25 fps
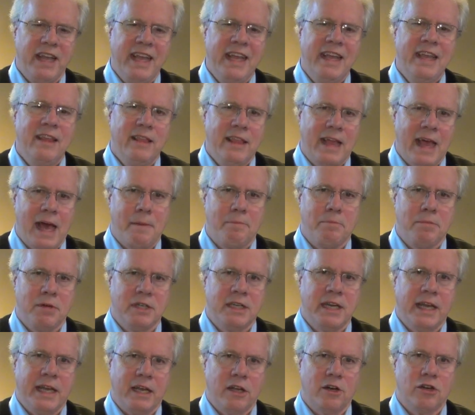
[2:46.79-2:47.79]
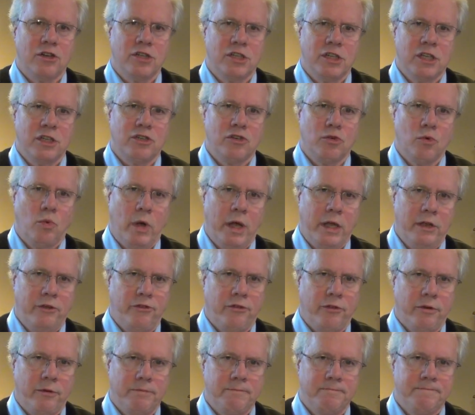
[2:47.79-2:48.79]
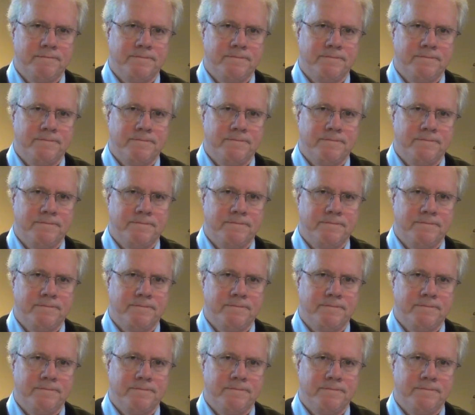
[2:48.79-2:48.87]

in that particular situation.